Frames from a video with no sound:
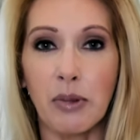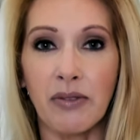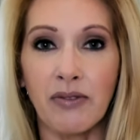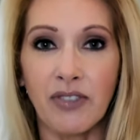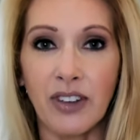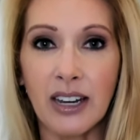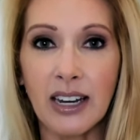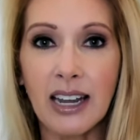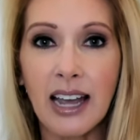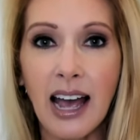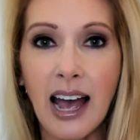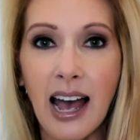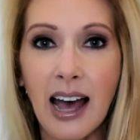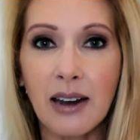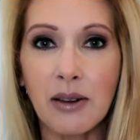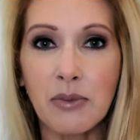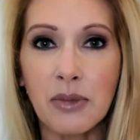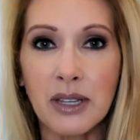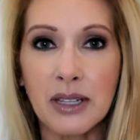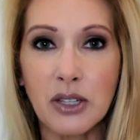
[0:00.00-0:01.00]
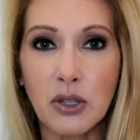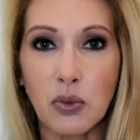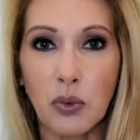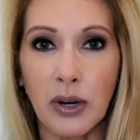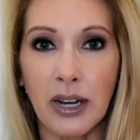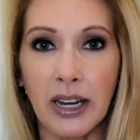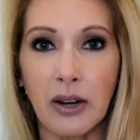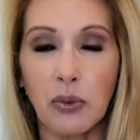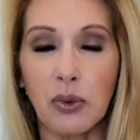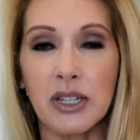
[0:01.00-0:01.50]
Nvidia had them this
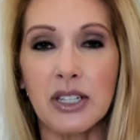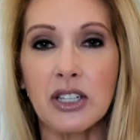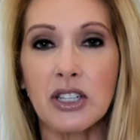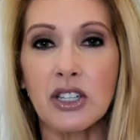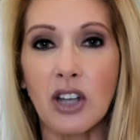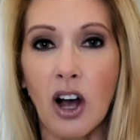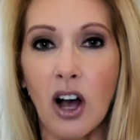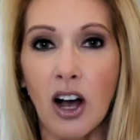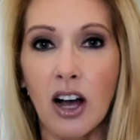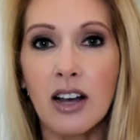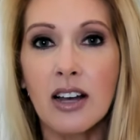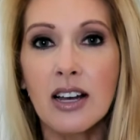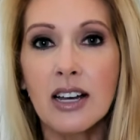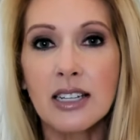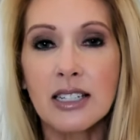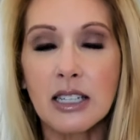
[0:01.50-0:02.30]
week. We saw